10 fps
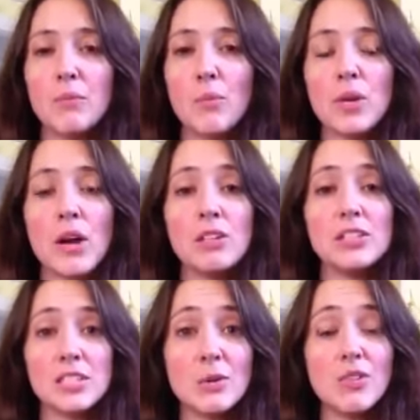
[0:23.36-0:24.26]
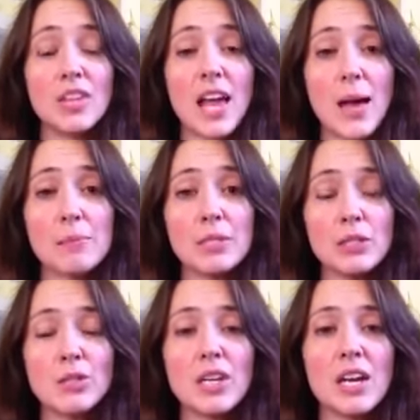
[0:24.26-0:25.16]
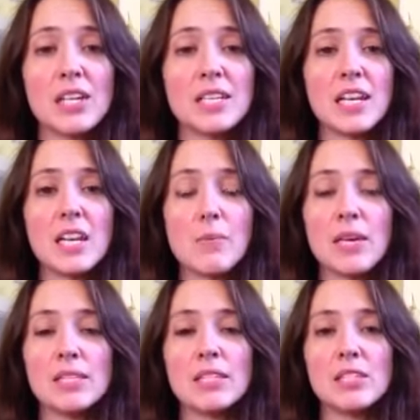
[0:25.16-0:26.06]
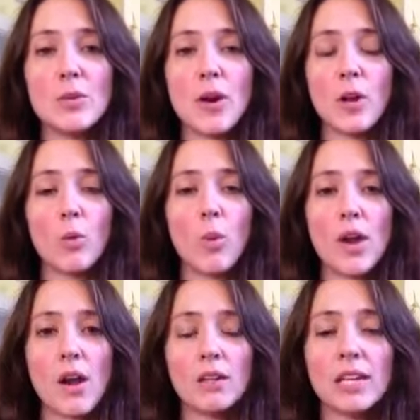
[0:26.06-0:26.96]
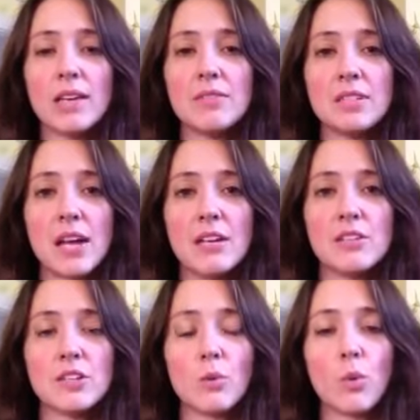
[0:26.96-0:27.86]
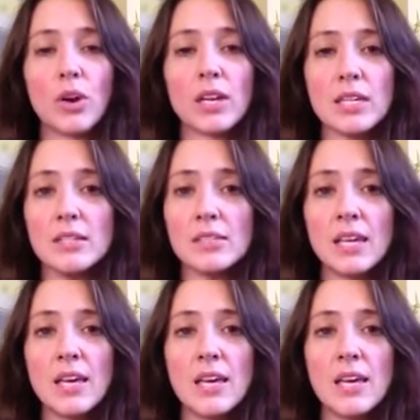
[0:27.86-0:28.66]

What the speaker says: We all deal with it absolutely on a day-to-day basis, no matter what our lifestyles or work is.